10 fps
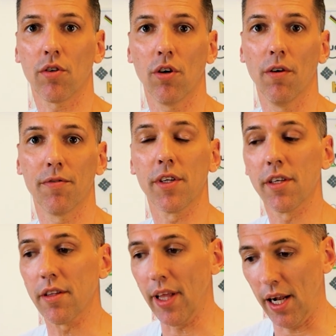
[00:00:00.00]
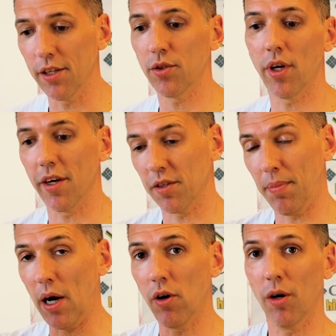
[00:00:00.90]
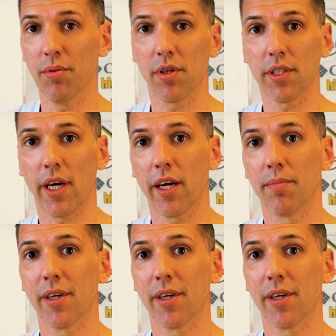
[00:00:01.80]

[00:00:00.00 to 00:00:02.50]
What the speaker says: curve tells you the power output is higher,